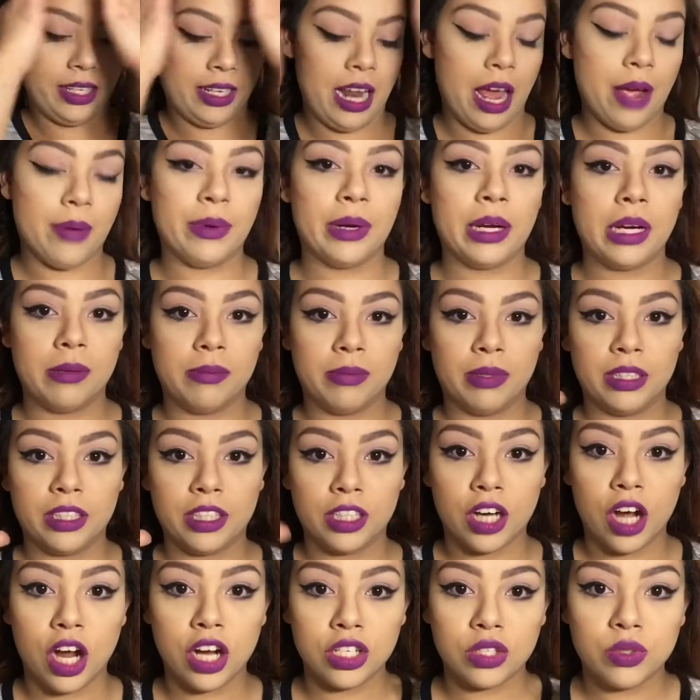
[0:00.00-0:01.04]
Now we're gonna blend
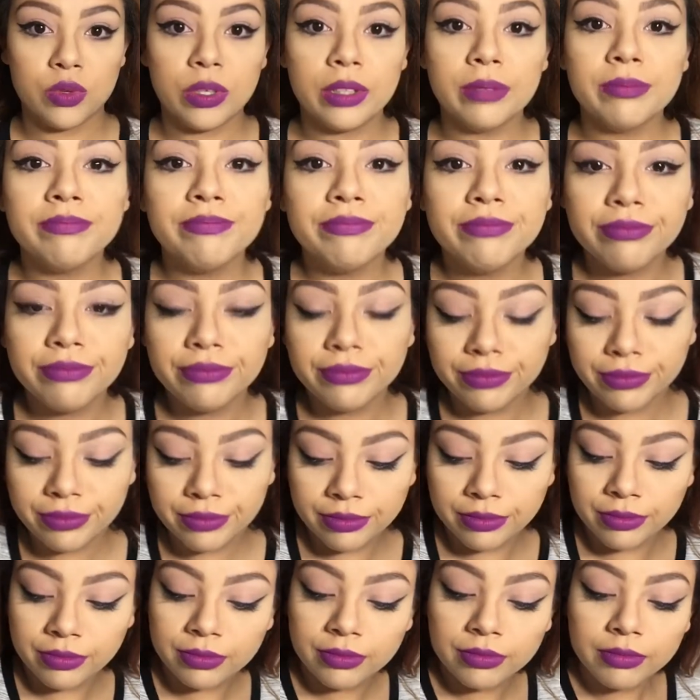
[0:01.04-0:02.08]
our contour.
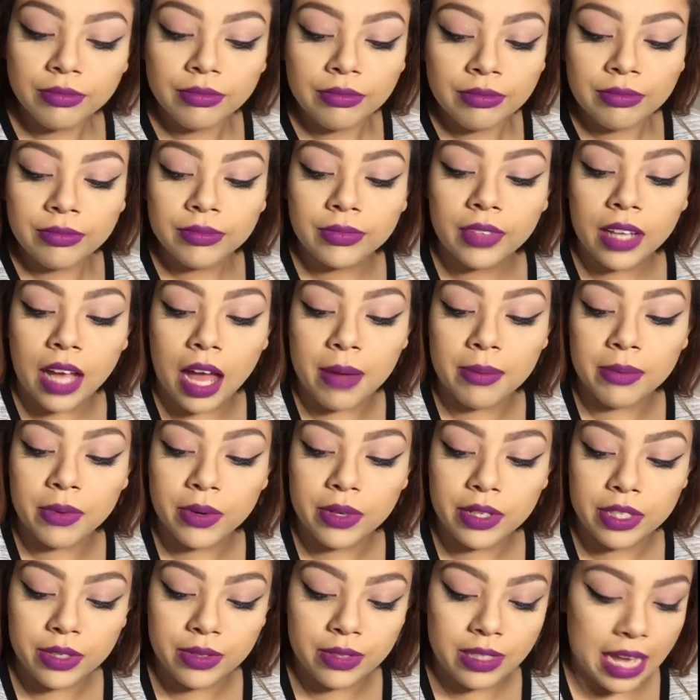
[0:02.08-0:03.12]
I'm
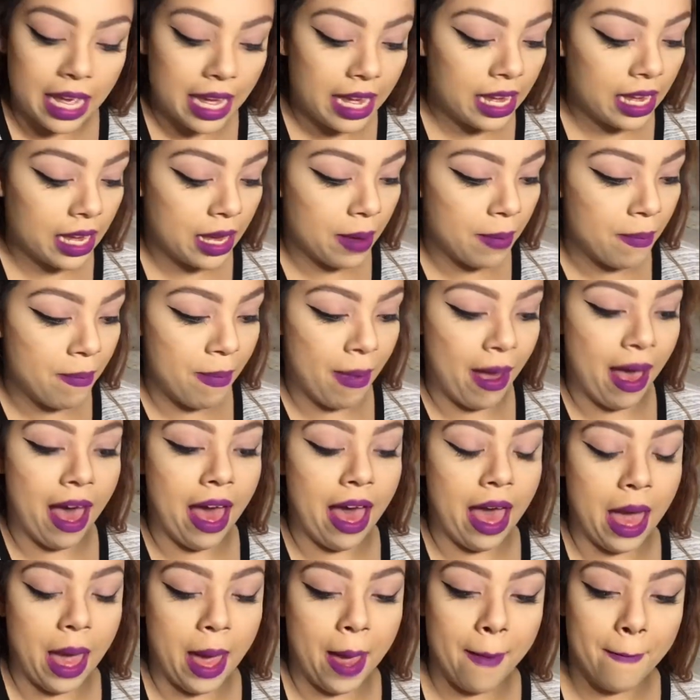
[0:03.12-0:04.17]
going to take
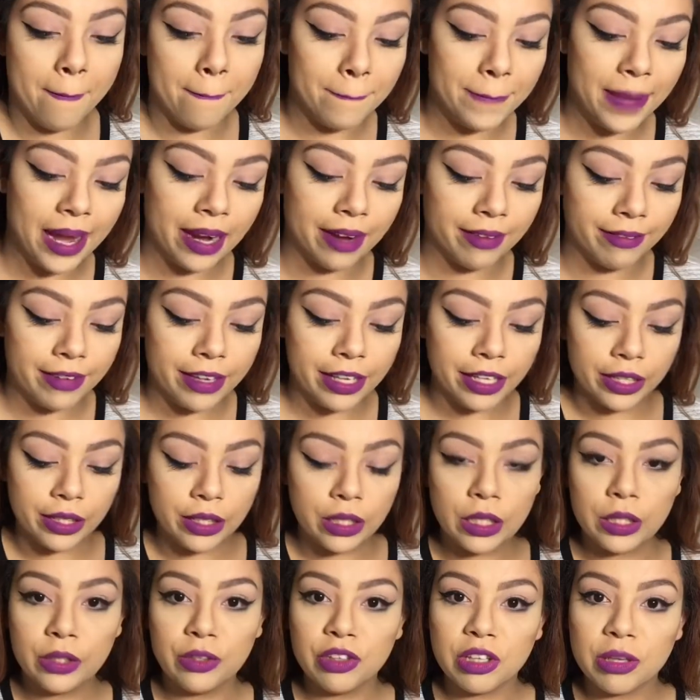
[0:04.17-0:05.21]
my Benefit
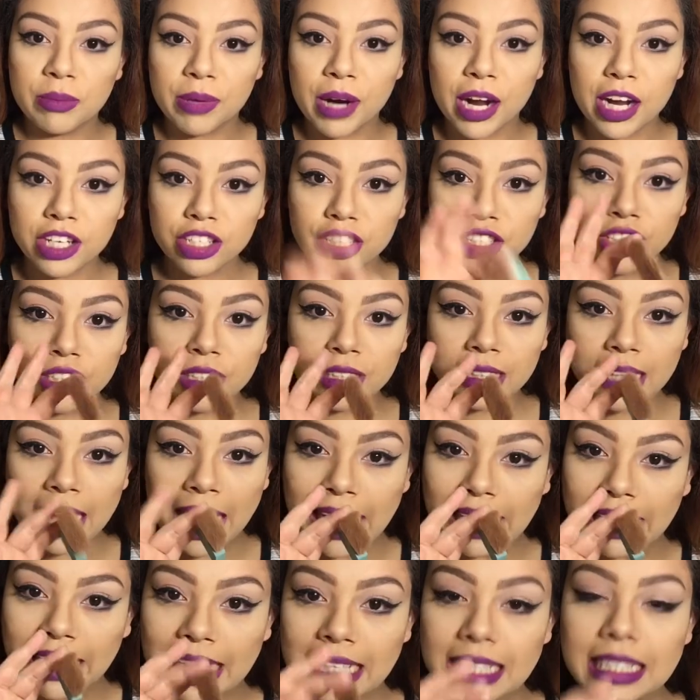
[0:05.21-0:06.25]
little hoola brush
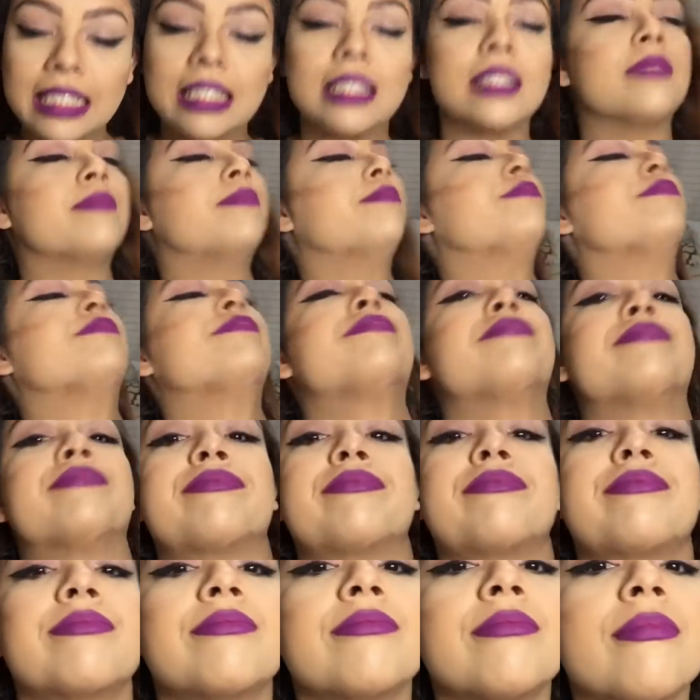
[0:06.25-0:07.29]
like this,
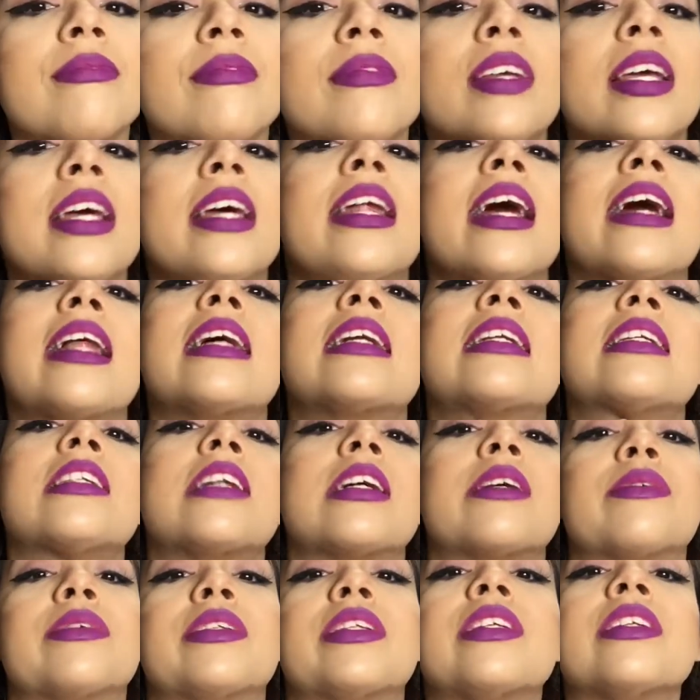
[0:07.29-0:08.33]
and I like to
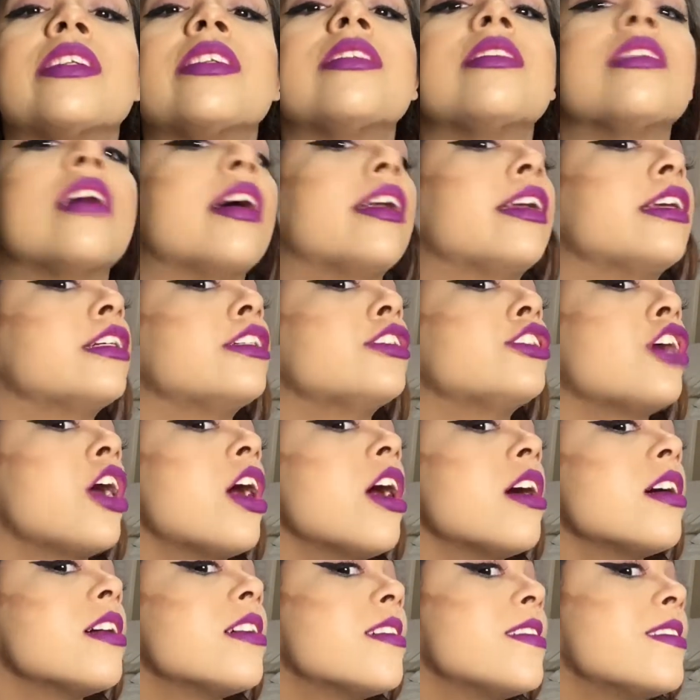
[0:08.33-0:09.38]
start with the under
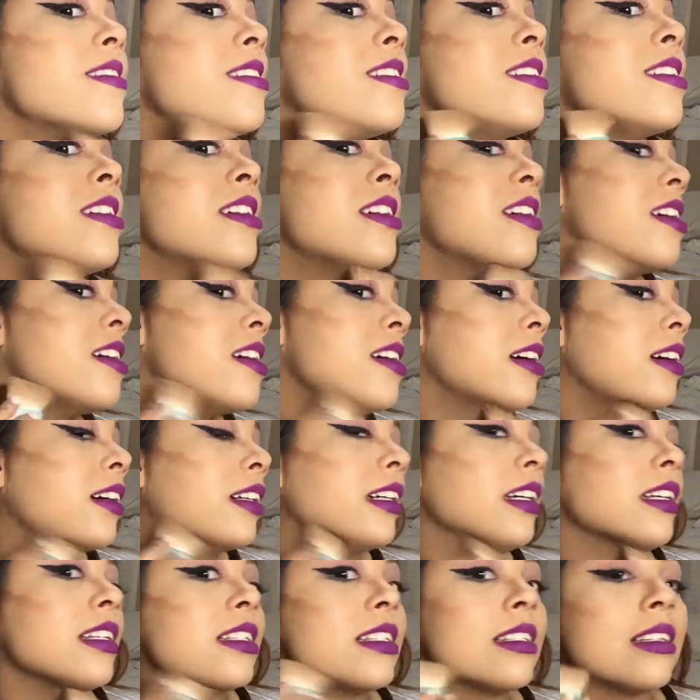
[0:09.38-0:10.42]
jaw,
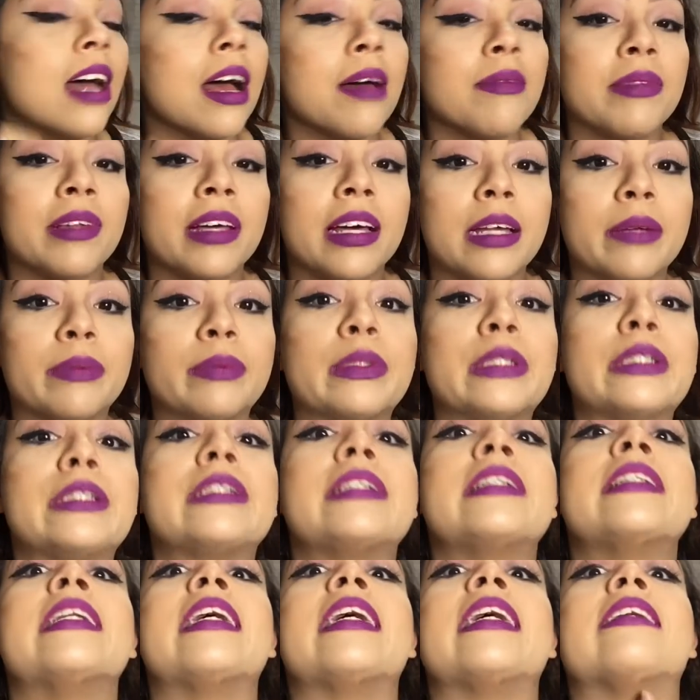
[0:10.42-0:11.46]
because I'm the kind of
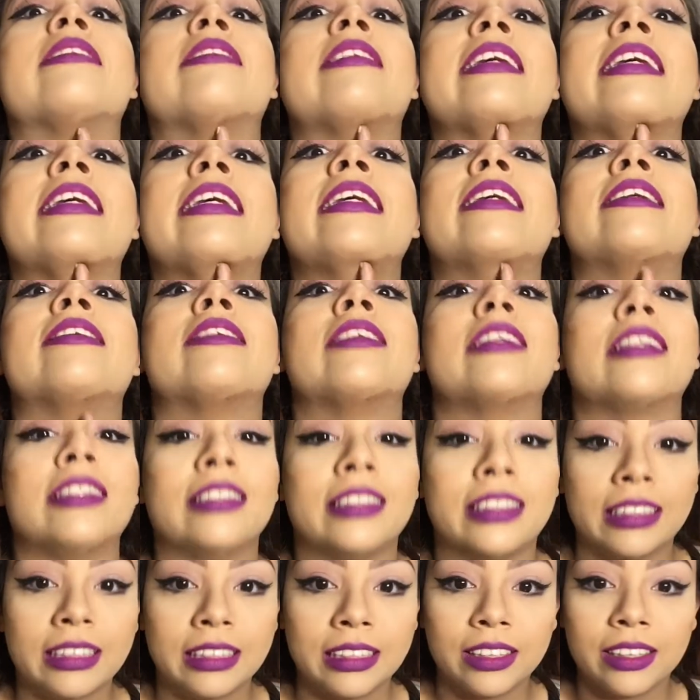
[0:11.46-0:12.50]
person that if I can't really
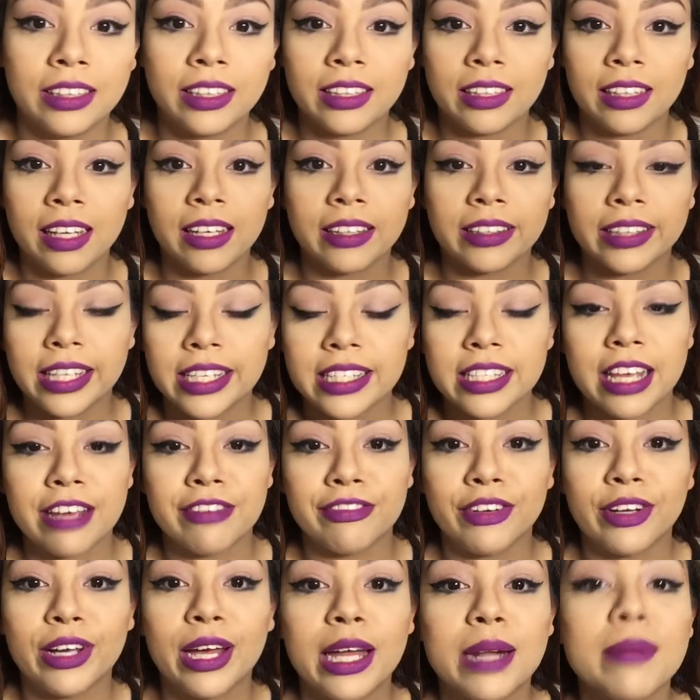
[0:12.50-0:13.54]
see it looking like this, I
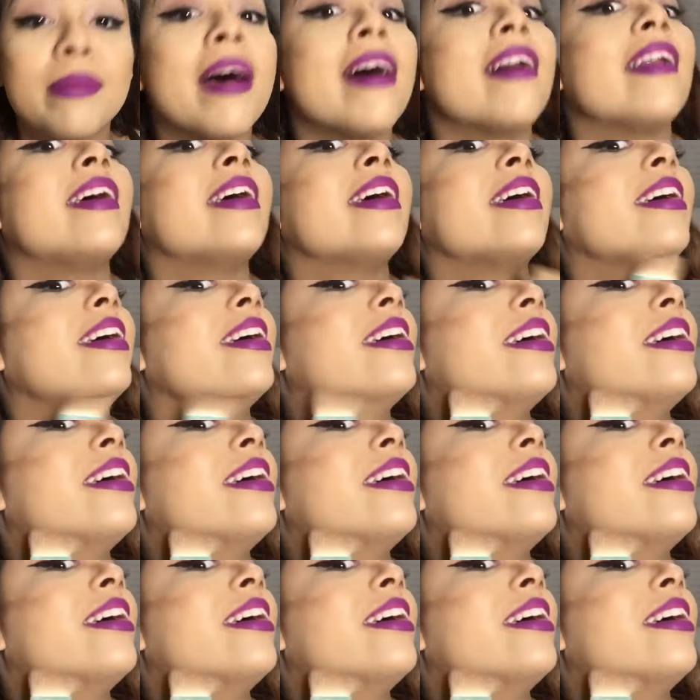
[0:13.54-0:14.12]
forget about it.